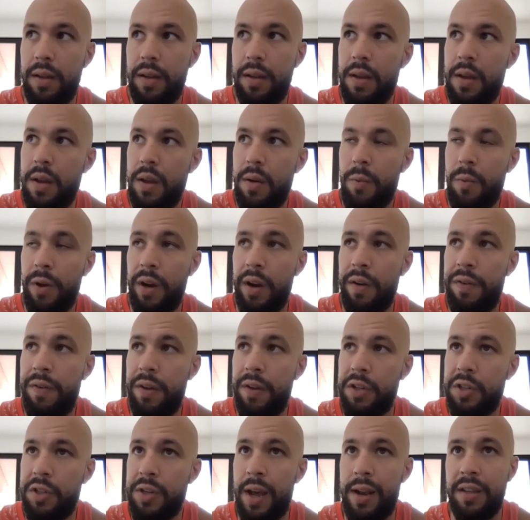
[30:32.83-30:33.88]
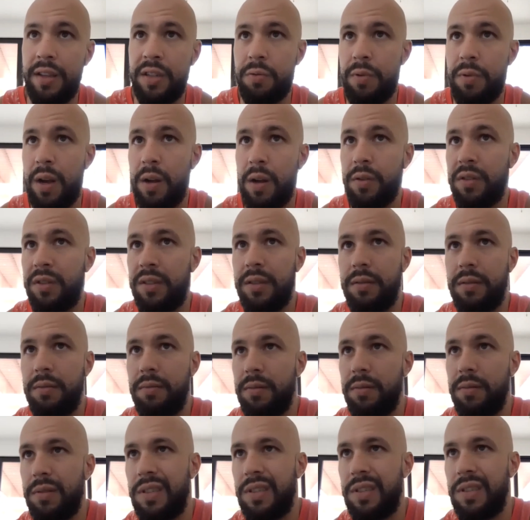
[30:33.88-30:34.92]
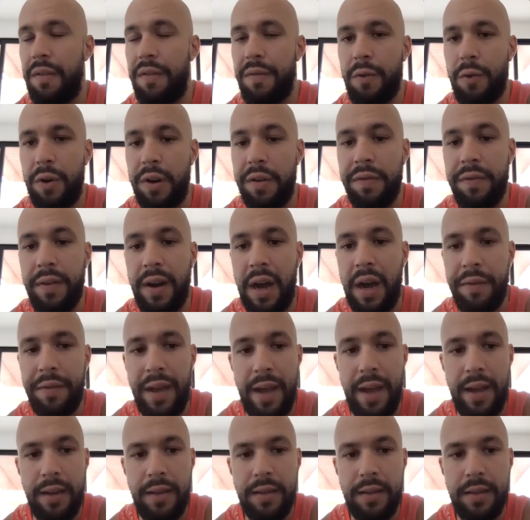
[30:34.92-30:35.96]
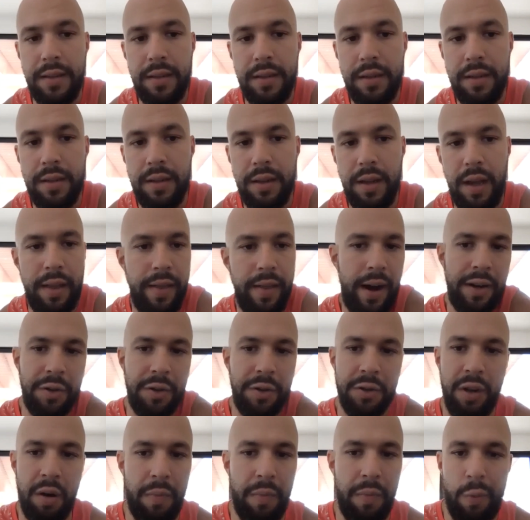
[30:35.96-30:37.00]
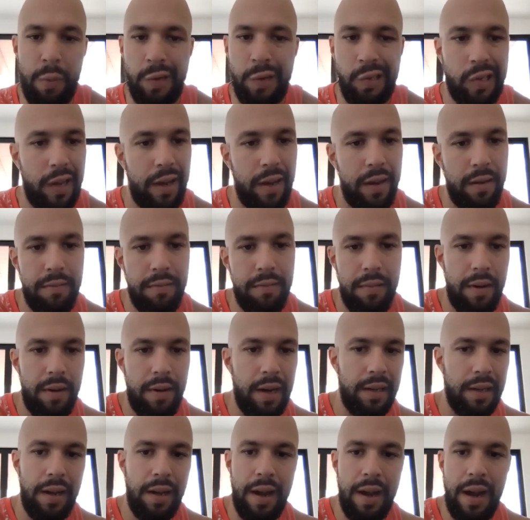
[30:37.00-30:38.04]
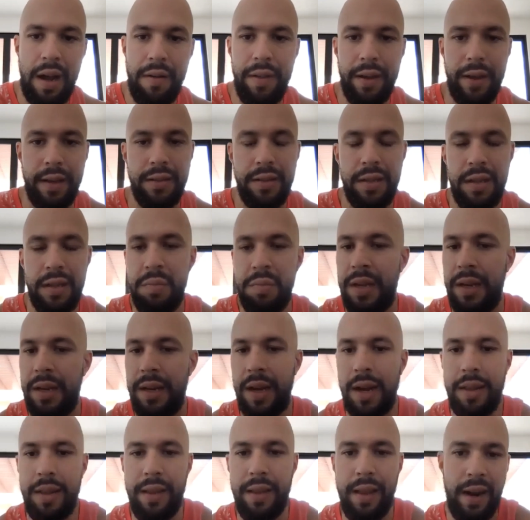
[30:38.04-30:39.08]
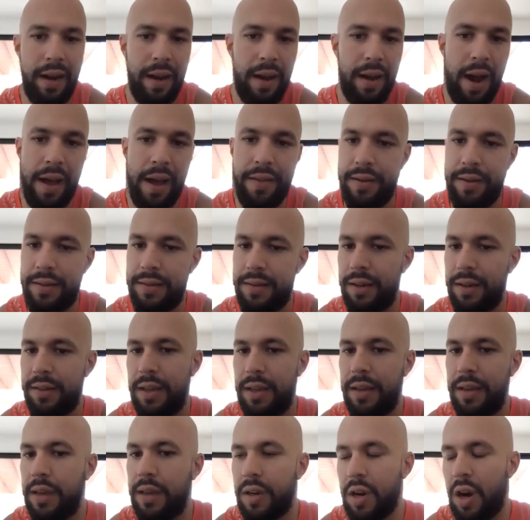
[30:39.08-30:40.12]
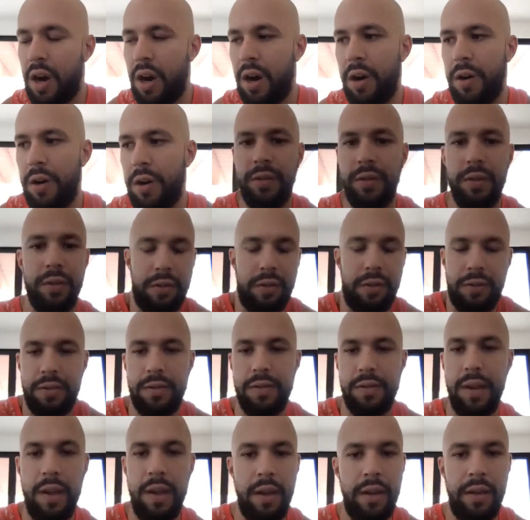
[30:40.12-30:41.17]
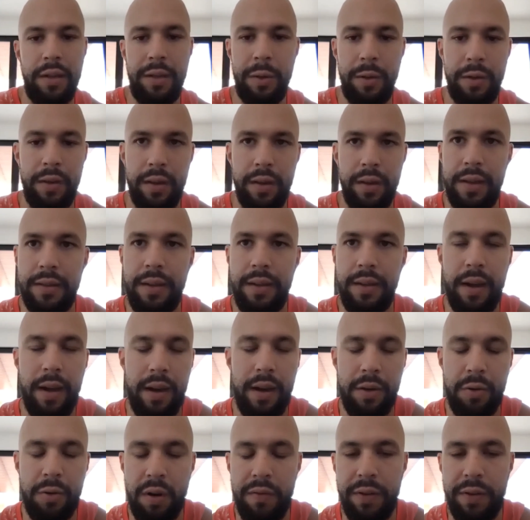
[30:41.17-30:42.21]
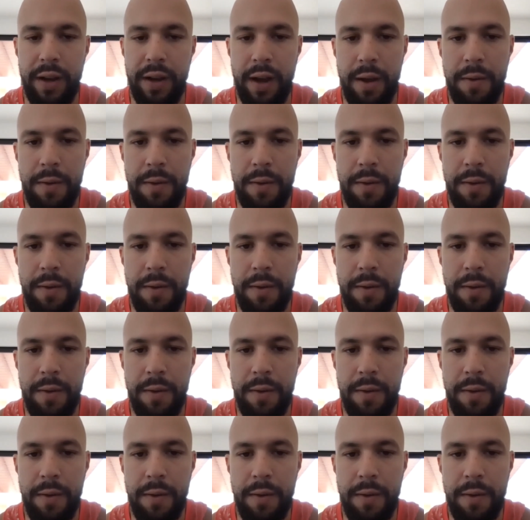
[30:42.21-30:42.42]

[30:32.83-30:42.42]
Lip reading: when I finish that, it's around 7:45, 8, and then I just start my workday. I have like a team meeting, and then I either start taking calls or just doing the things that I got to do every day.